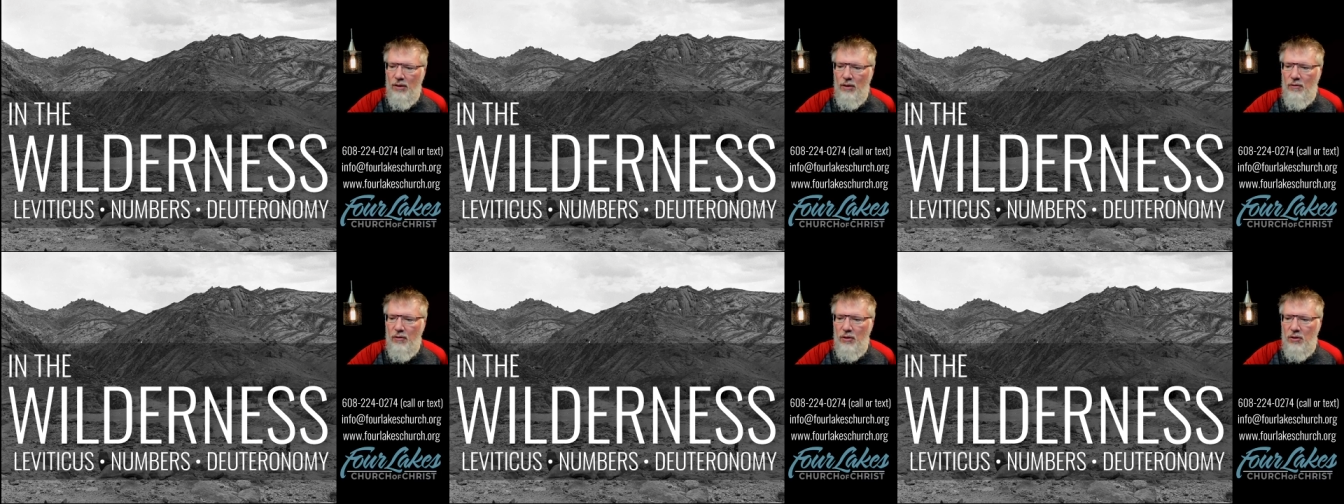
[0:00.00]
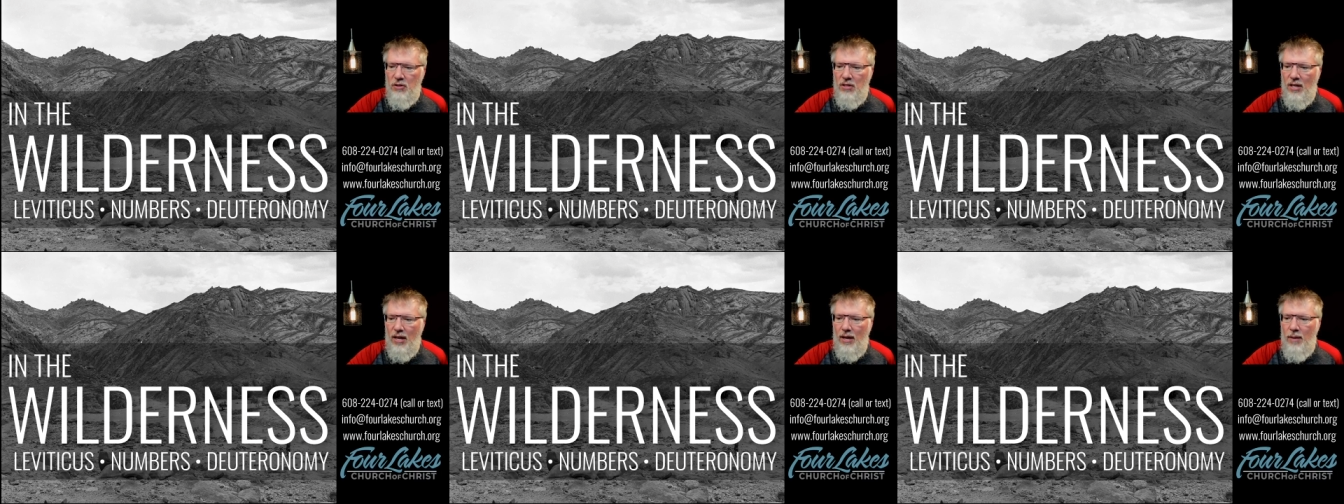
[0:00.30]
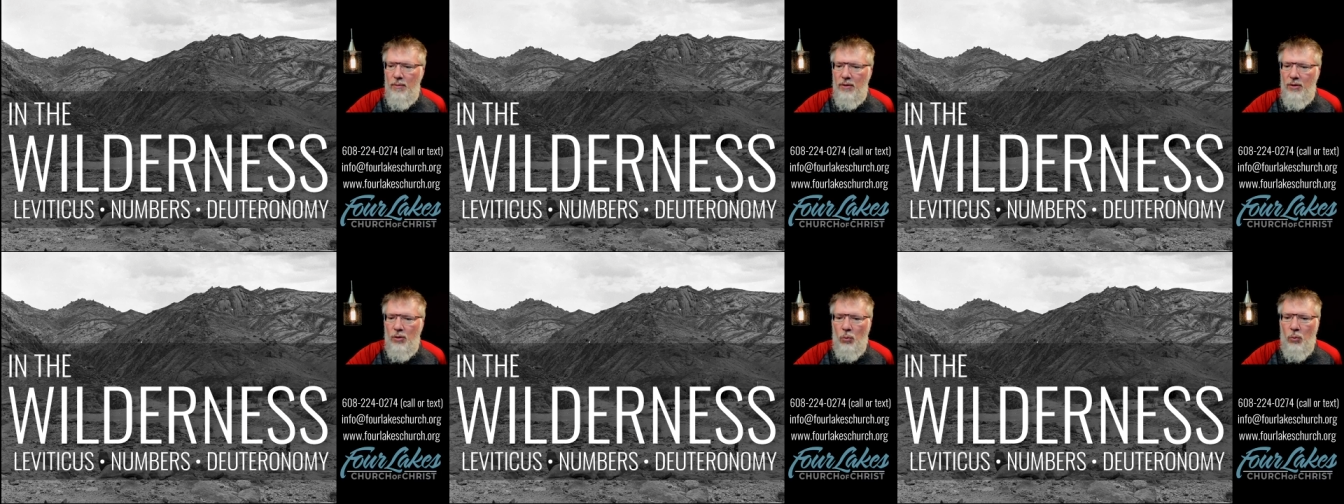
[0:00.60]
of their
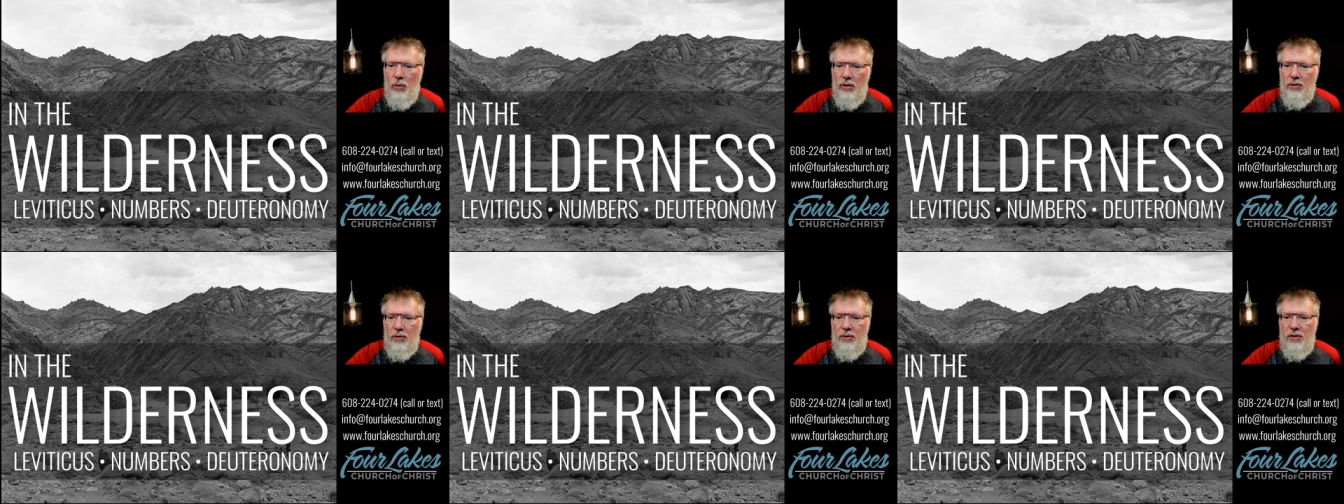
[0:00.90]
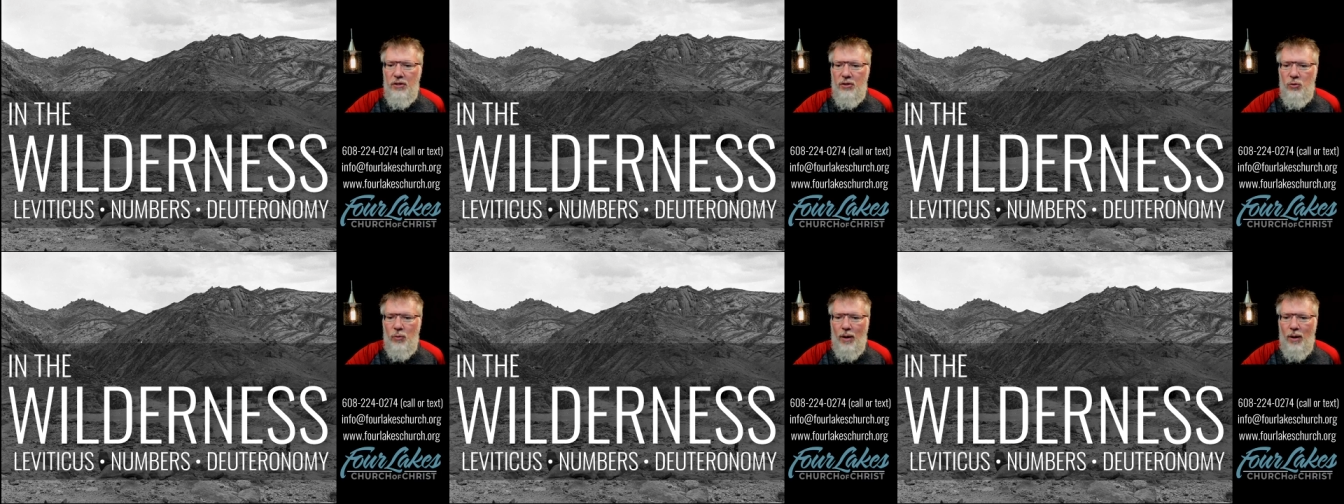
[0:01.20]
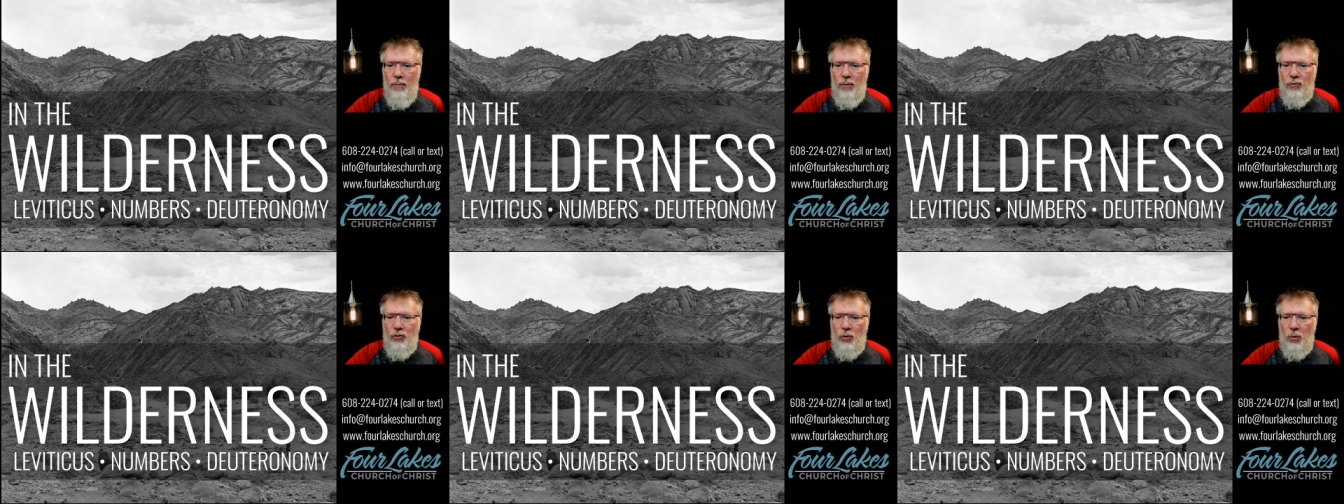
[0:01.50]
time in the wilderness
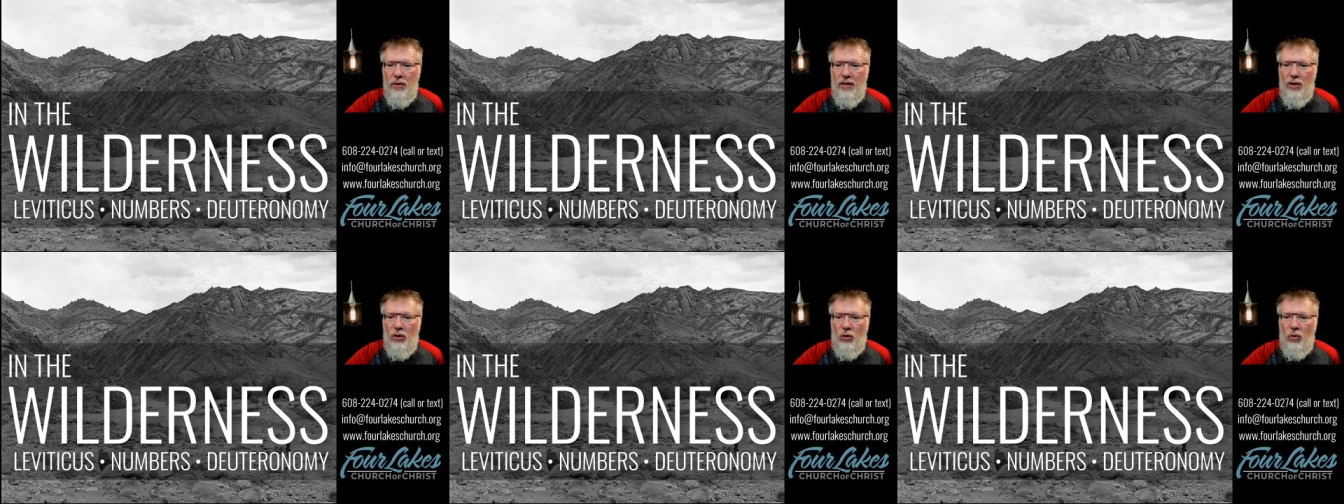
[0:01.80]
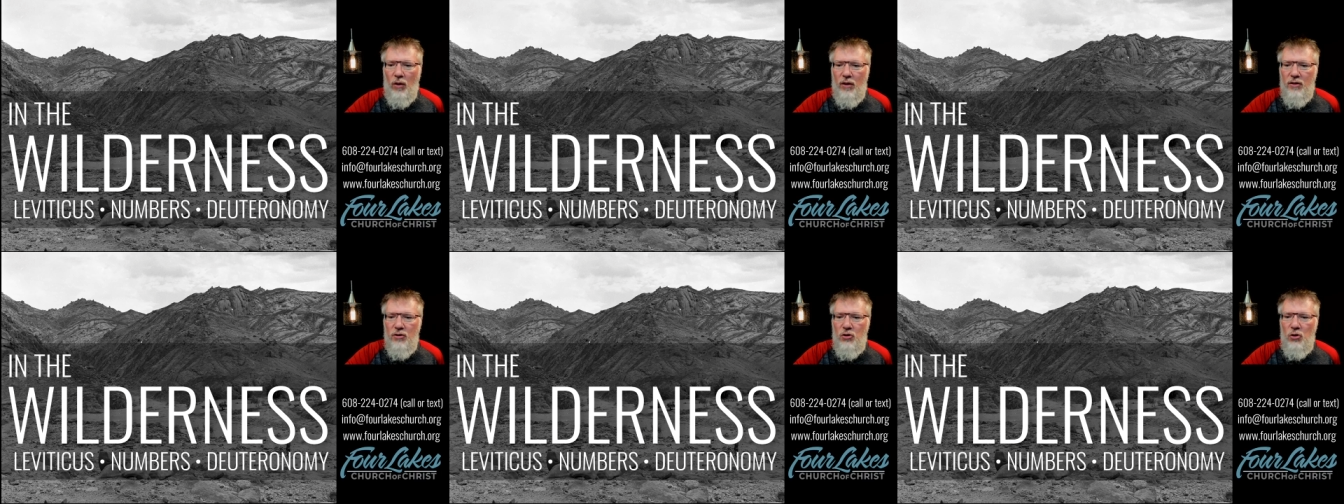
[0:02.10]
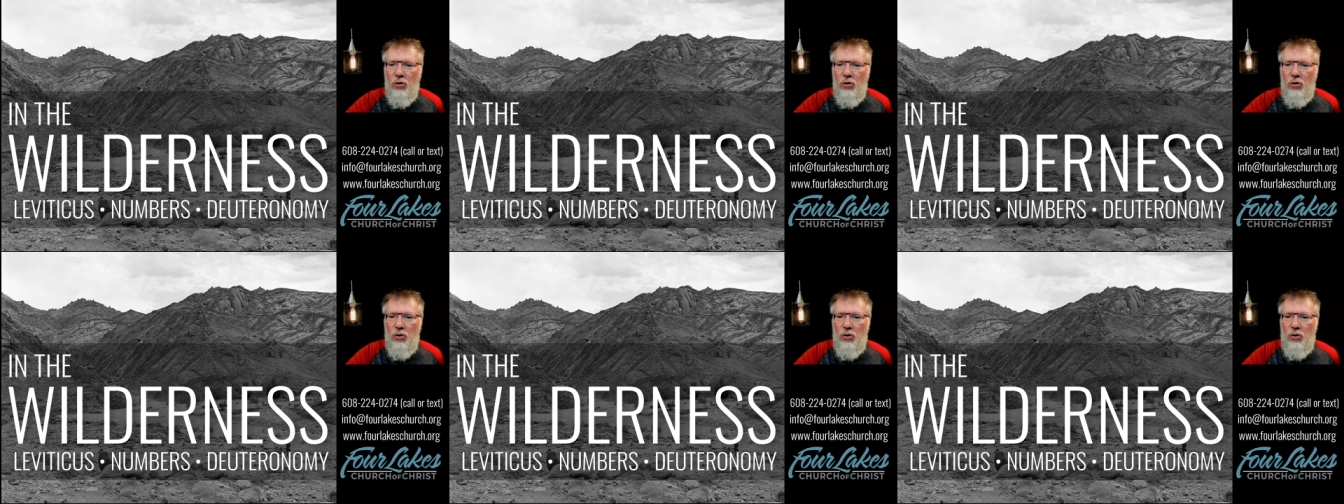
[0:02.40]
right before they cross